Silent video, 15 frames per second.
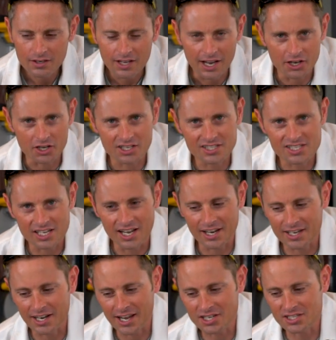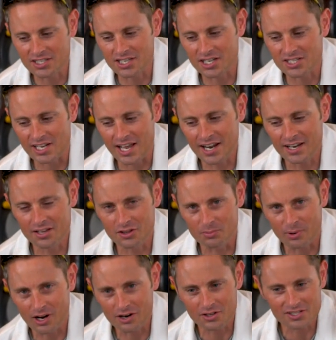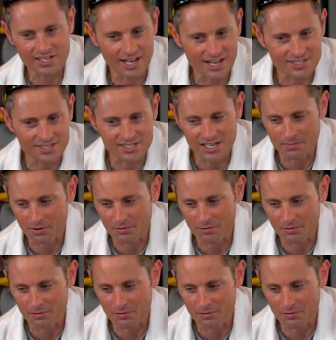And you can see I can actually touch any of the bottles and it has the same